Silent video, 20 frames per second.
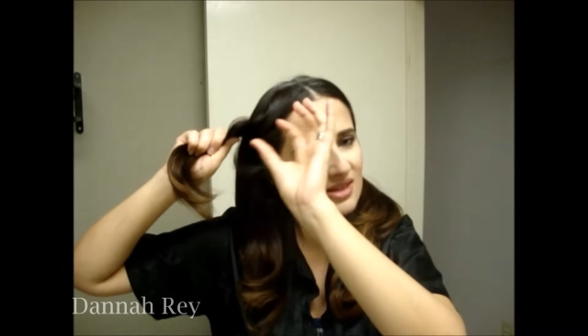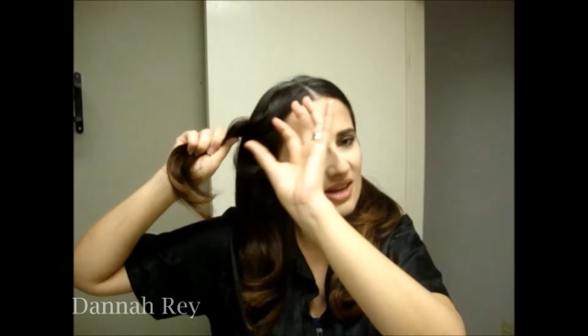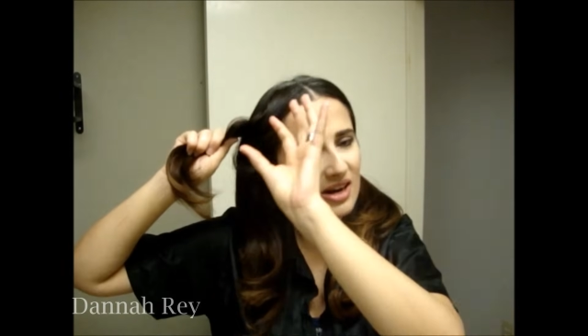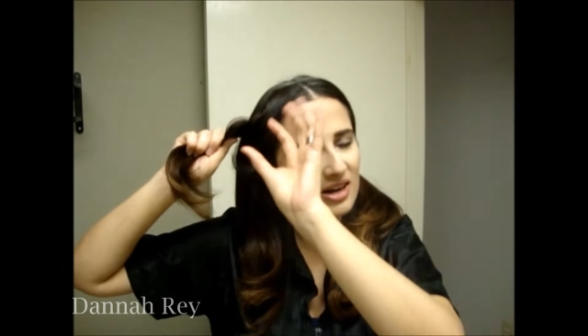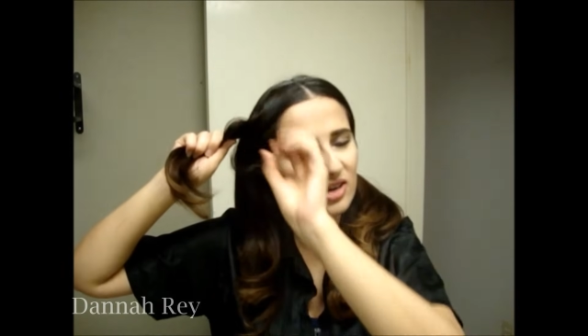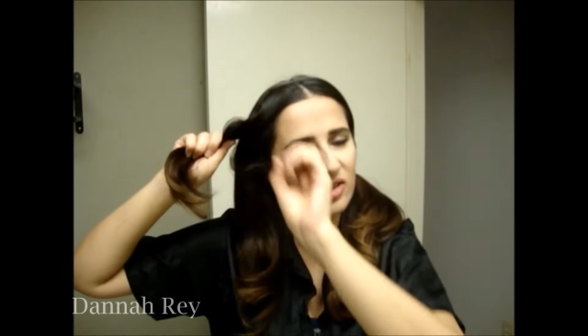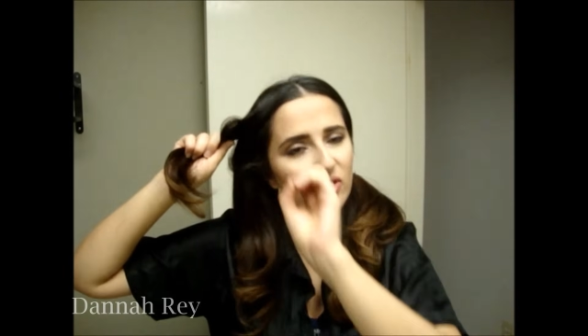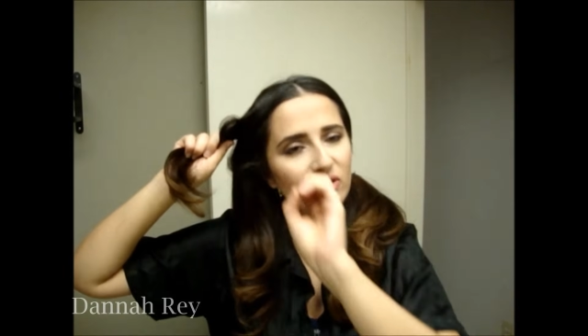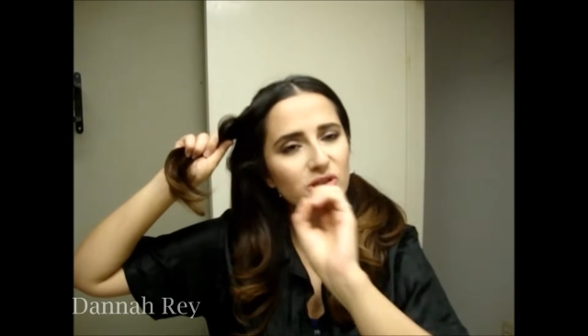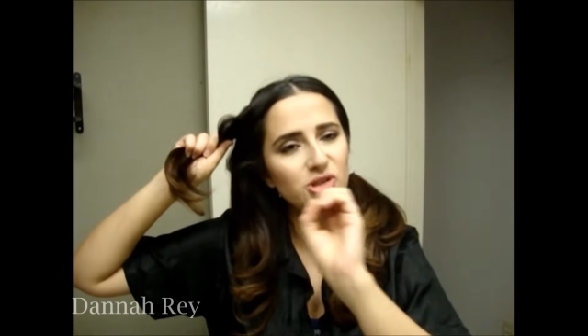
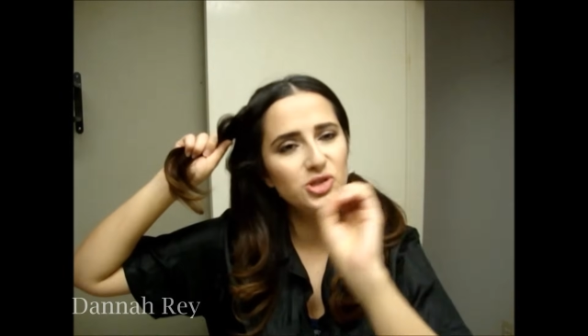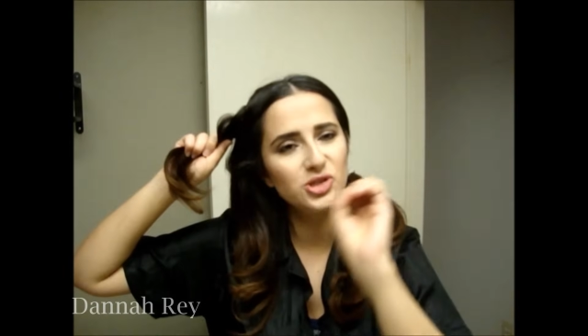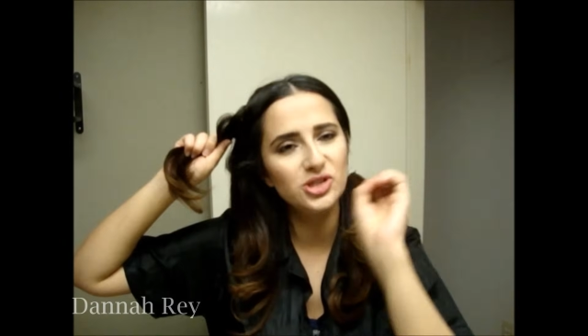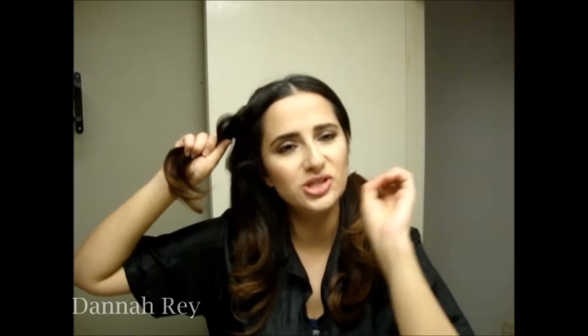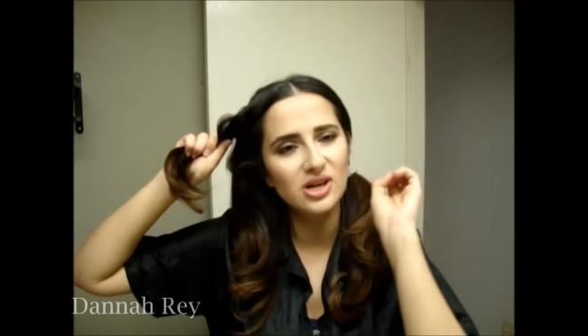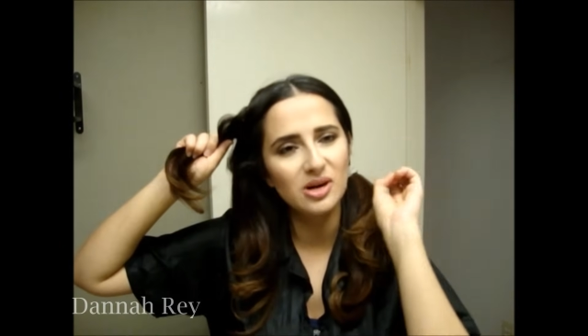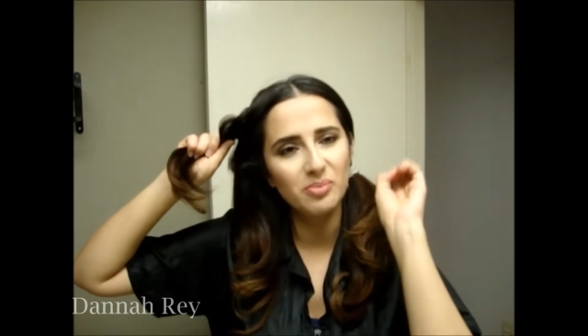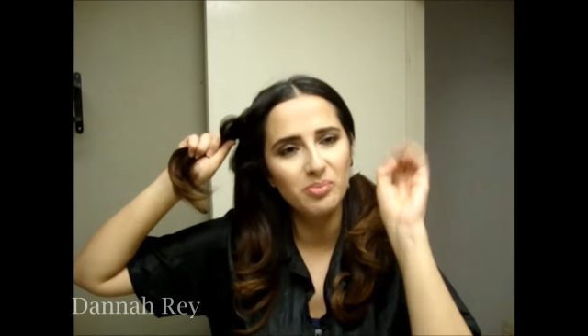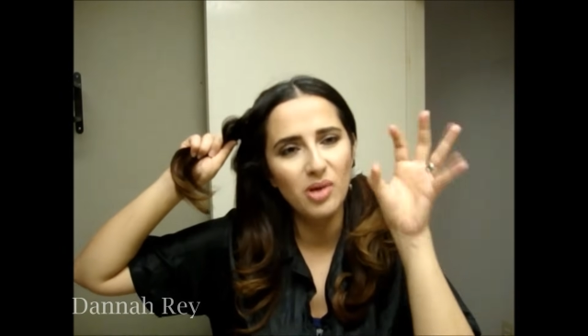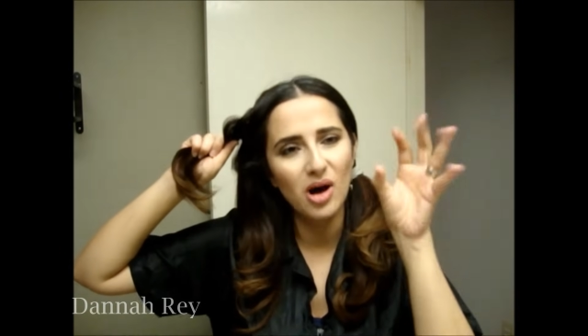are going to
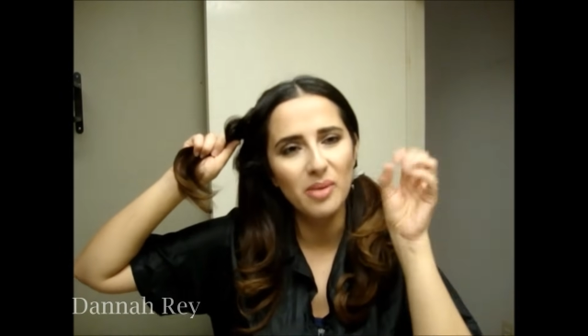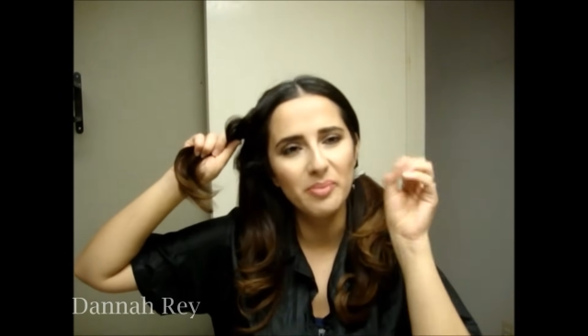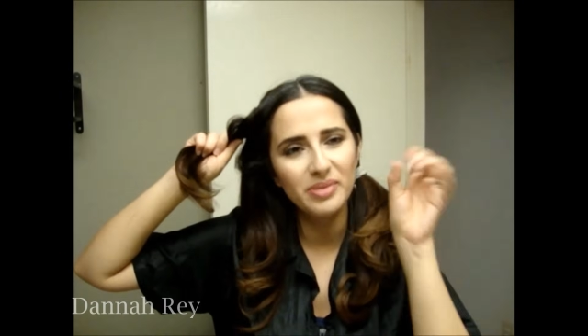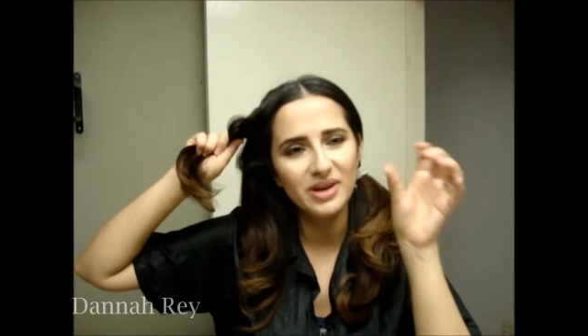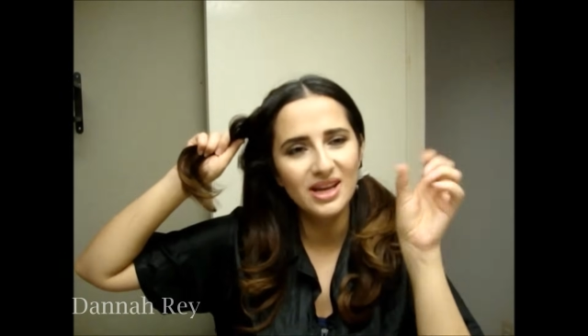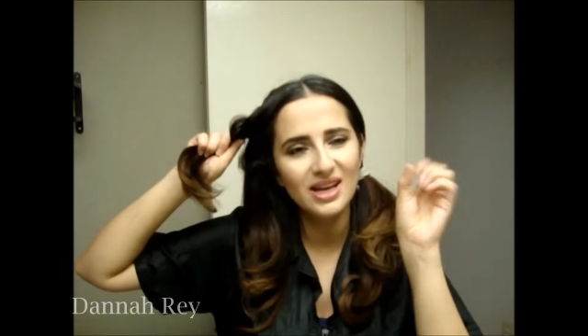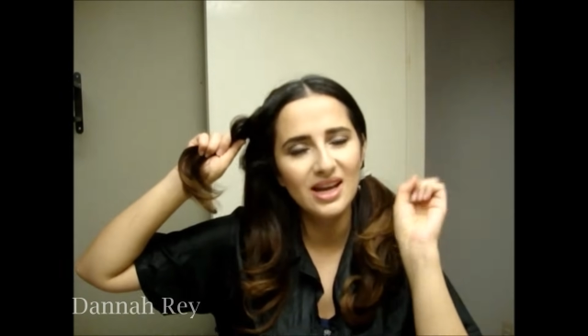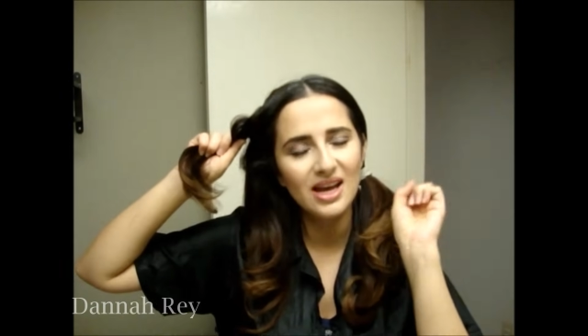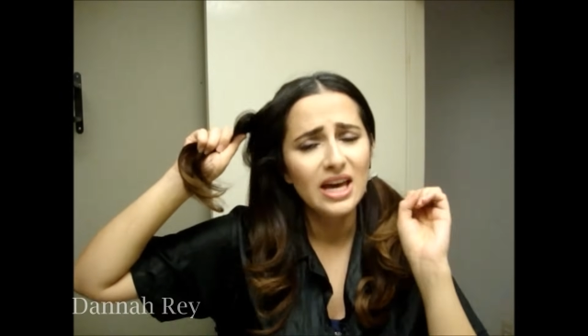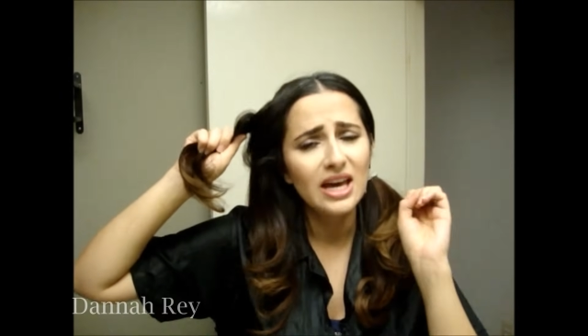start popping,